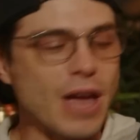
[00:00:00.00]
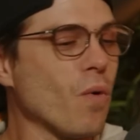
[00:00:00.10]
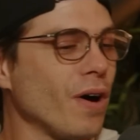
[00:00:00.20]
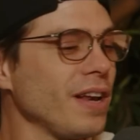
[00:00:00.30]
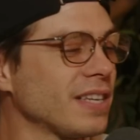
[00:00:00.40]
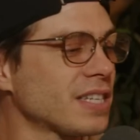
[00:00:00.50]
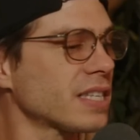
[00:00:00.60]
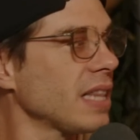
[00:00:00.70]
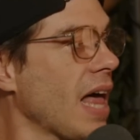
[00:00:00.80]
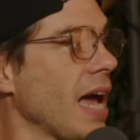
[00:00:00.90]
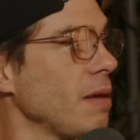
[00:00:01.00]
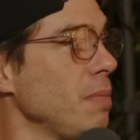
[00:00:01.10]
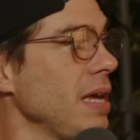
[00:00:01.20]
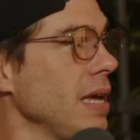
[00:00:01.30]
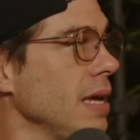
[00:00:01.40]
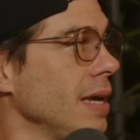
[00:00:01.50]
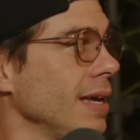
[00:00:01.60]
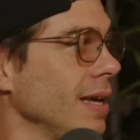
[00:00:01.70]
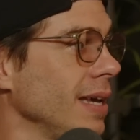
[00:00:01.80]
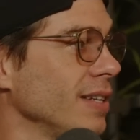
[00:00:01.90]
They wanted to slide
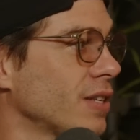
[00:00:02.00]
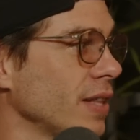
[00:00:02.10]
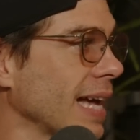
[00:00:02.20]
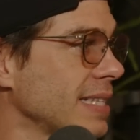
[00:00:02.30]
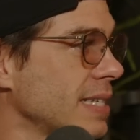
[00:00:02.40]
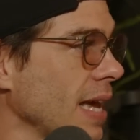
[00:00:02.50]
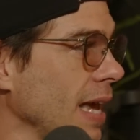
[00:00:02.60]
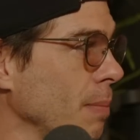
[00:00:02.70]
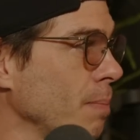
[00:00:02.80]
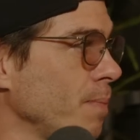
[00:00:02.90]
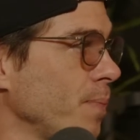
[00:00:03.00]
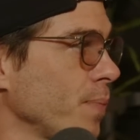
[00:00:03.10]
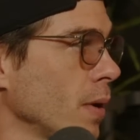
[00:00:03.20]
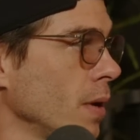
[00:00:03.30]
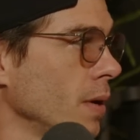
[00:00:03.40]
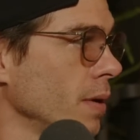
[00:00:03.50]
me into that same right,